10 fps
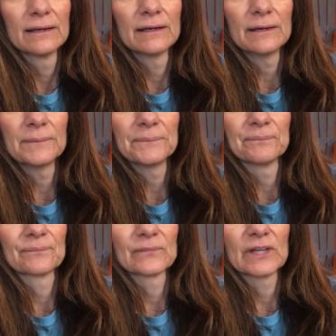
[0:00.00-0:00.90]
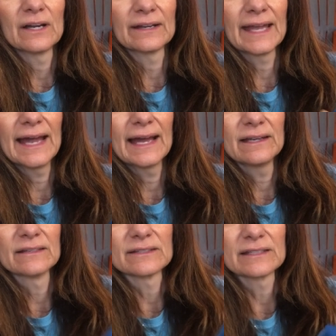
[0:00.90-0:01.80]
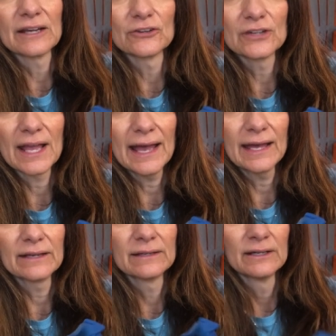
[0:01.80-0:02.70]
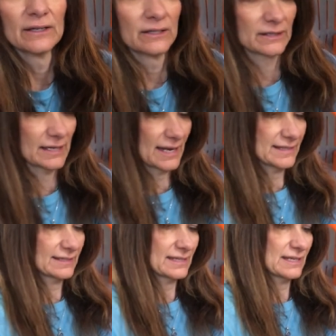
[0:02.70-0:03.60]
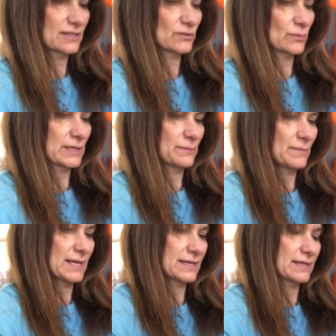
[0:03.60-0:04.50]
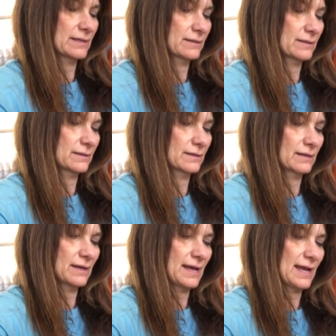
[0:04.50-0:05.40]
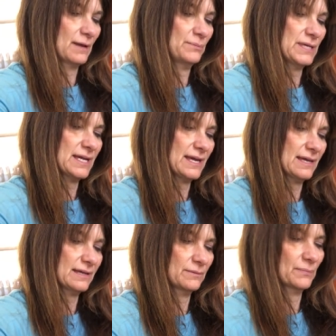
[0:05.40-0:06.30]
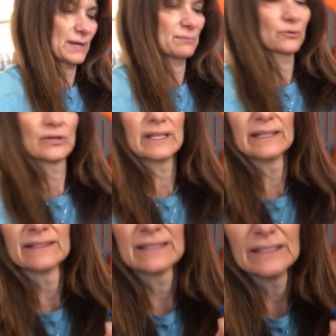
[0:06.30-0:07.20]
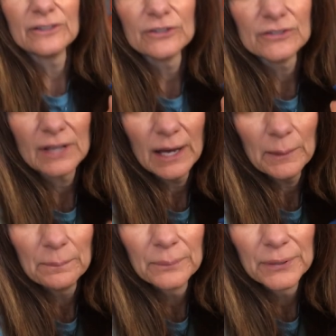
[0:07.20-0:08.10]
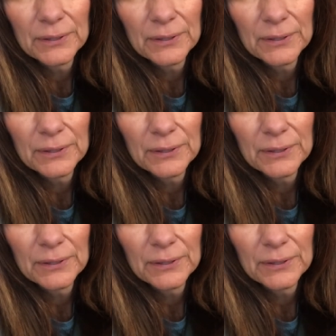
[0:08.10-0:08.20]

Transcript: um, a cat, a scared cat. The nice thing is we can make it a happy cat by putting its ears up